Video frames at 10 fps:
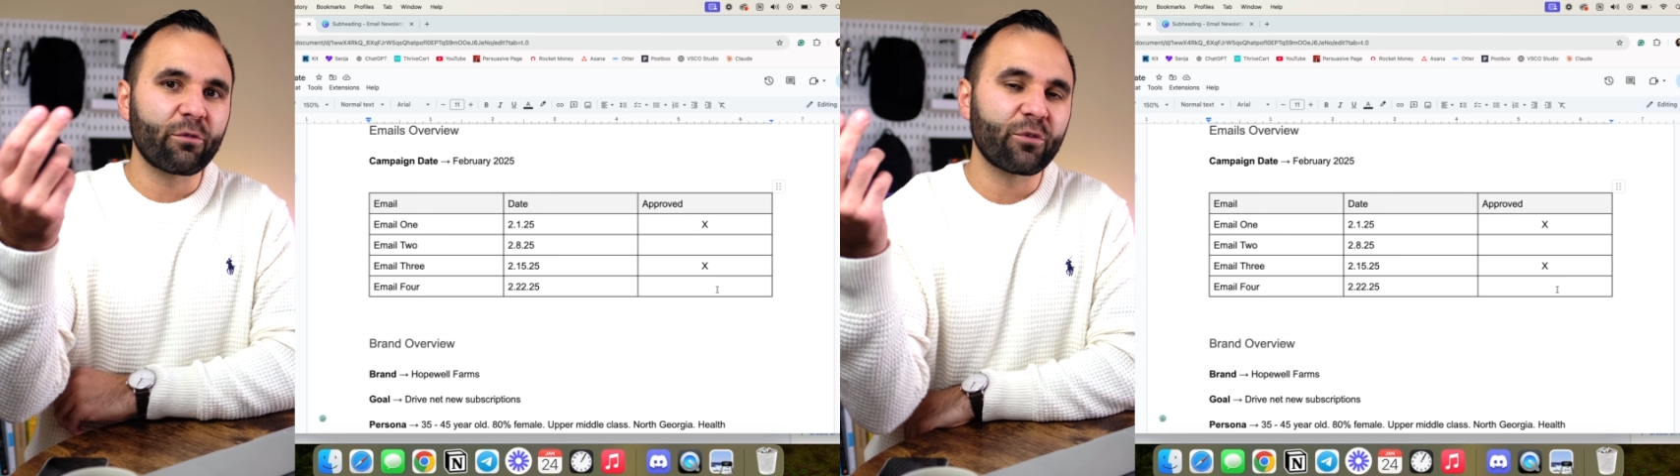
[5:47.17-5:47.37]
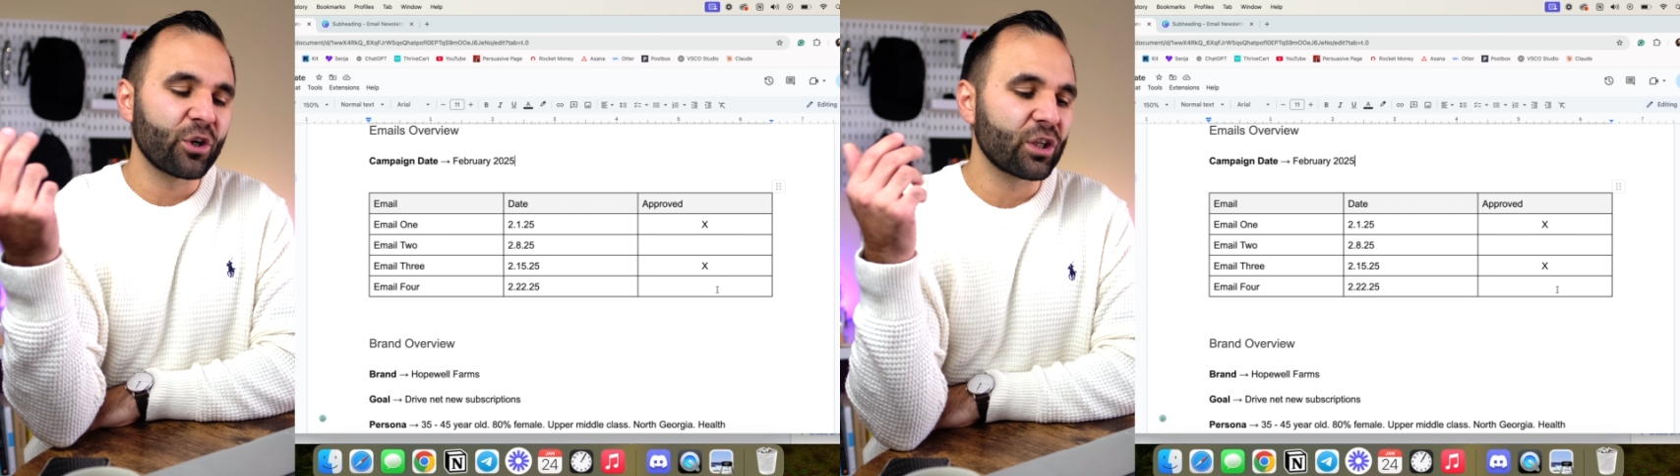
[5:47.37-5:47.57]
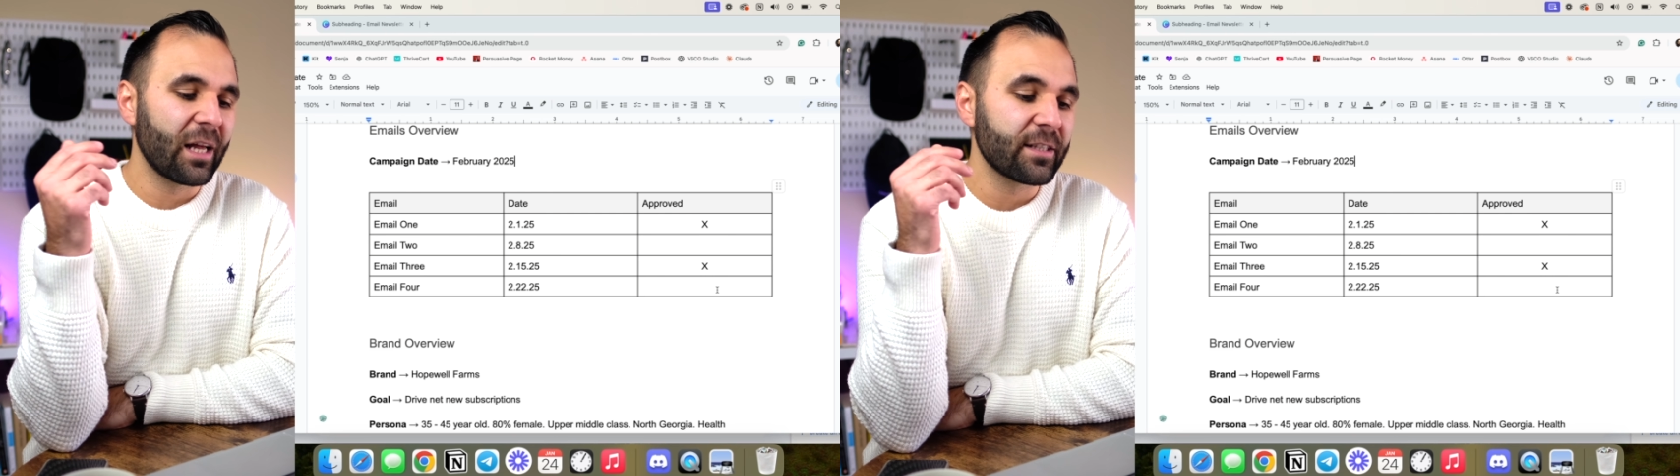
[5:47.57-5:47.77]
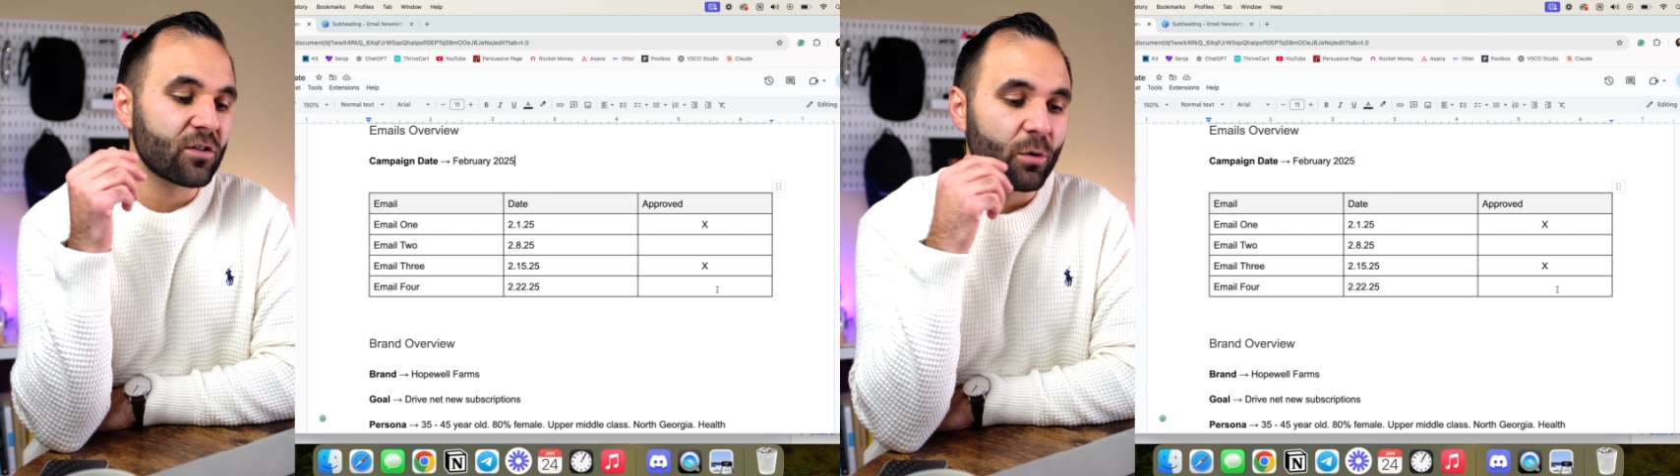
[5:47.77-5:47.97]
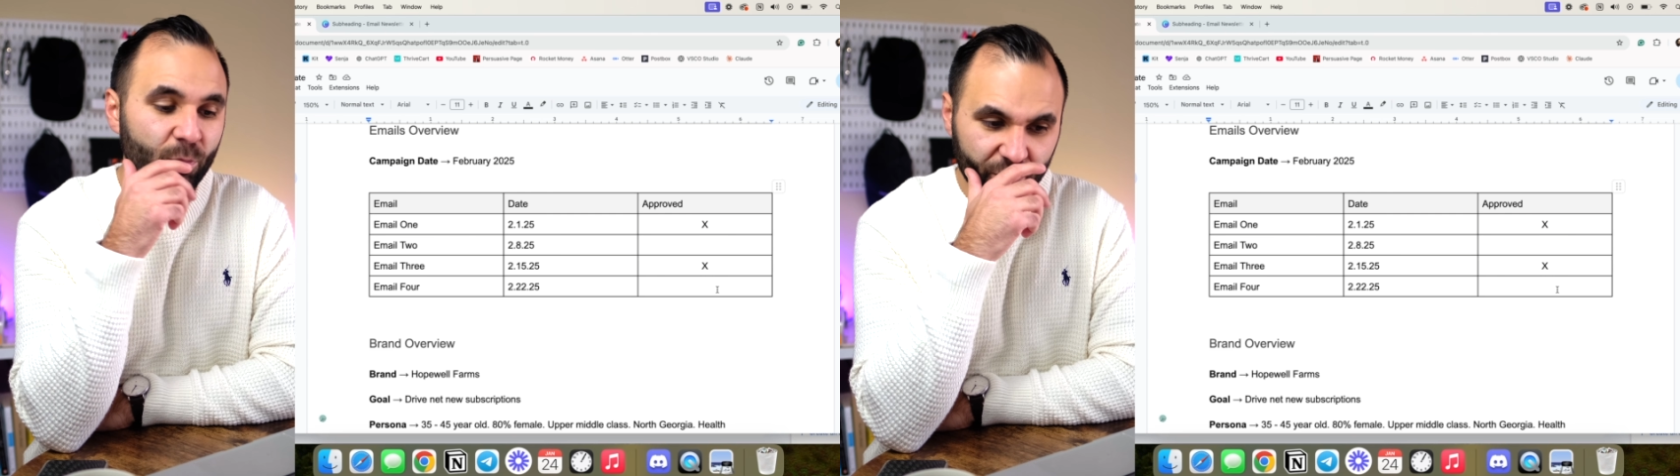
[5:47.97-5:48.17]
for your clients
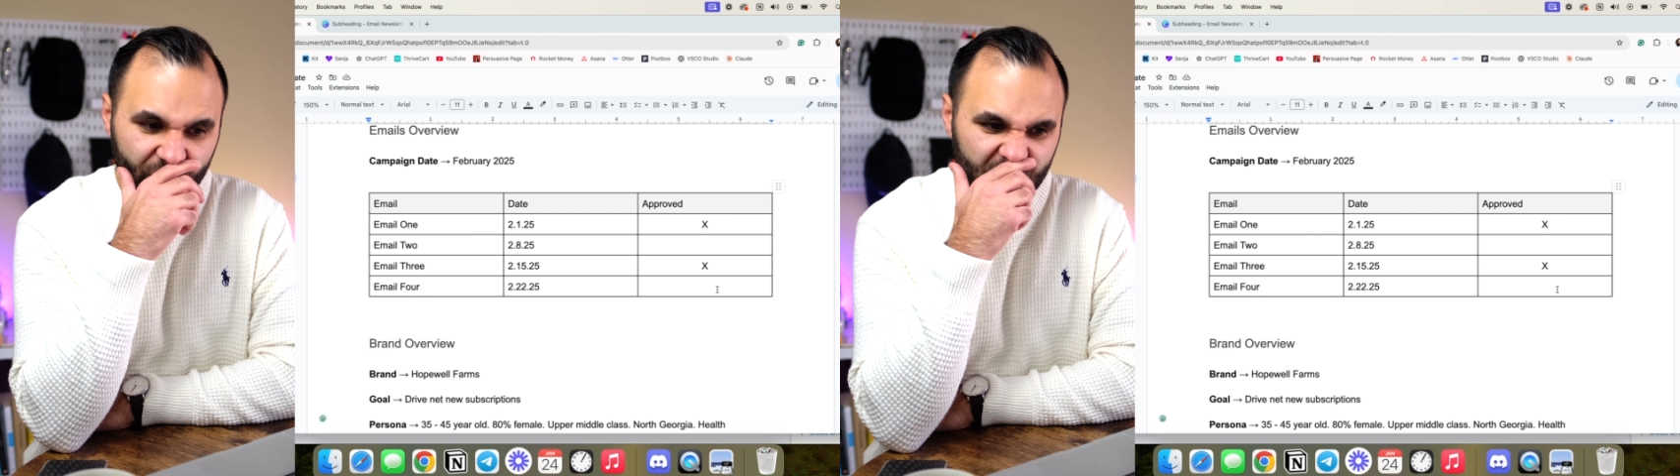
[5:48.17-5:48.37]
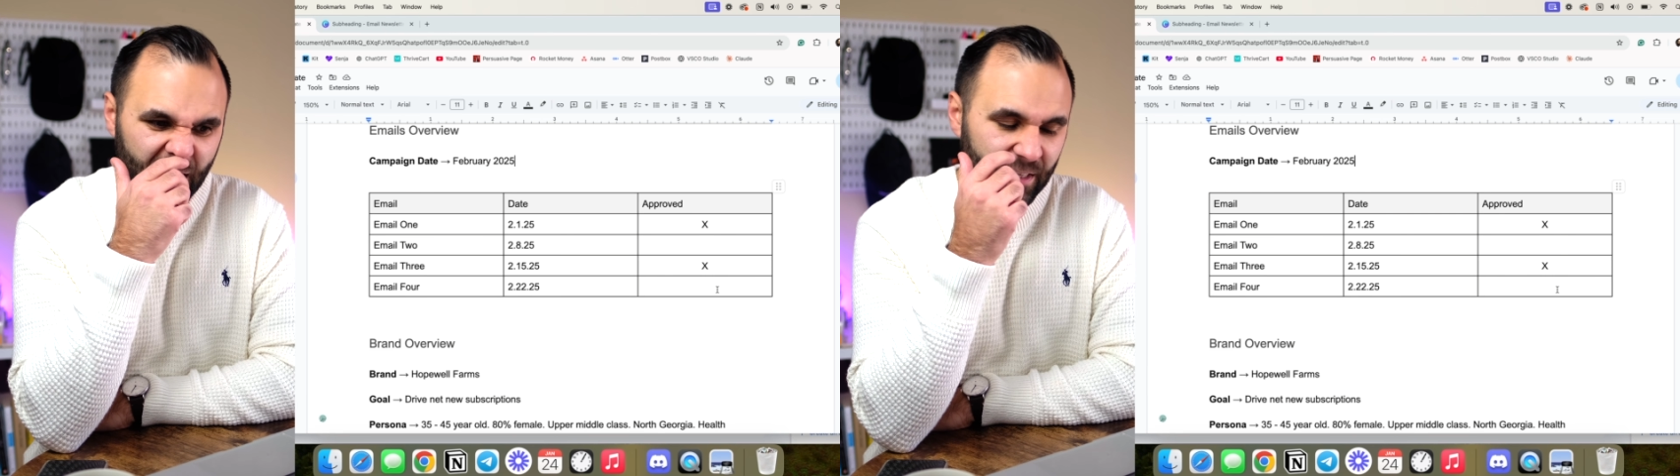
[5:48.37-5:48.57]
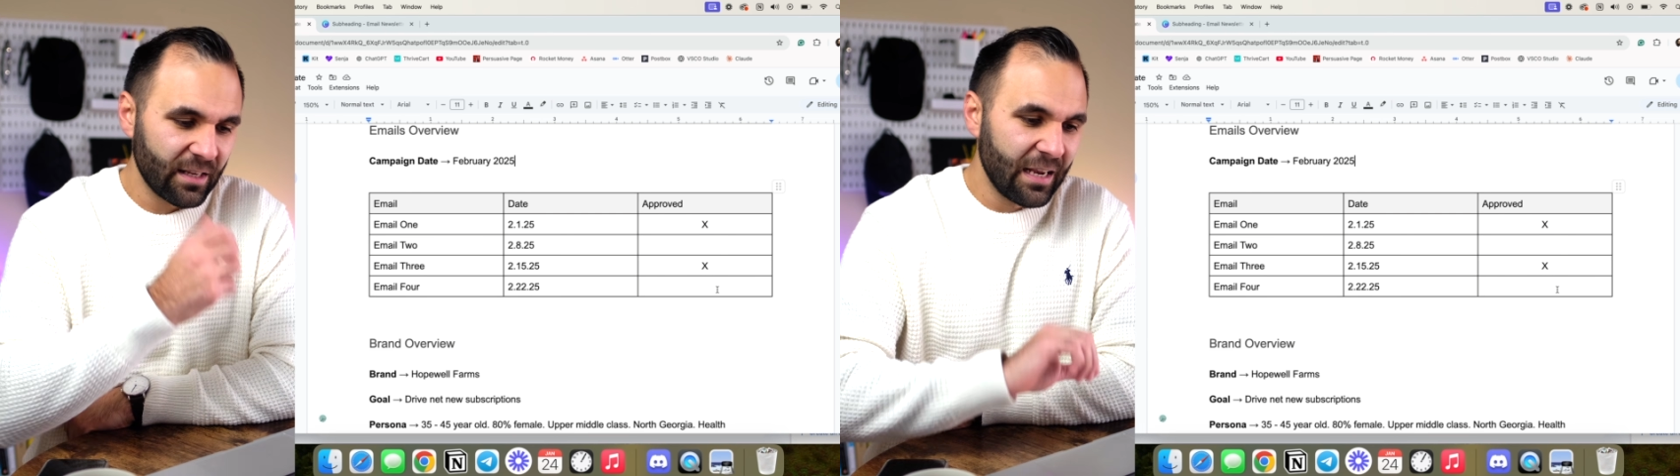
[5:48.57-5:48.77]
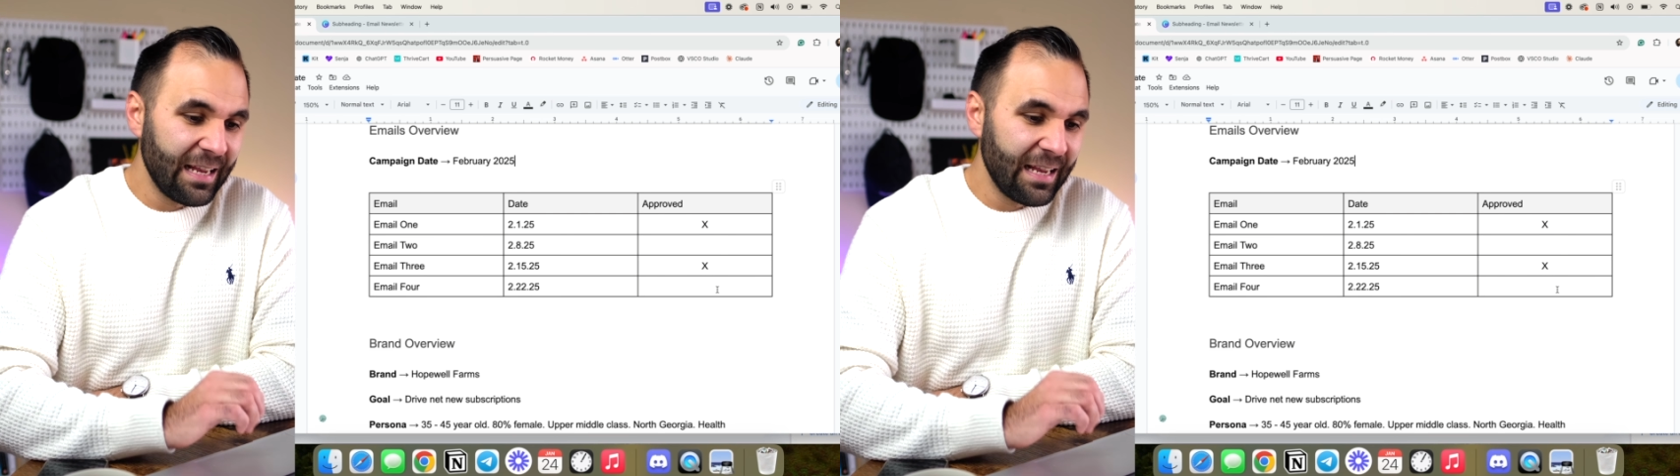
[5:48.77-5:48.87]
to approve these things.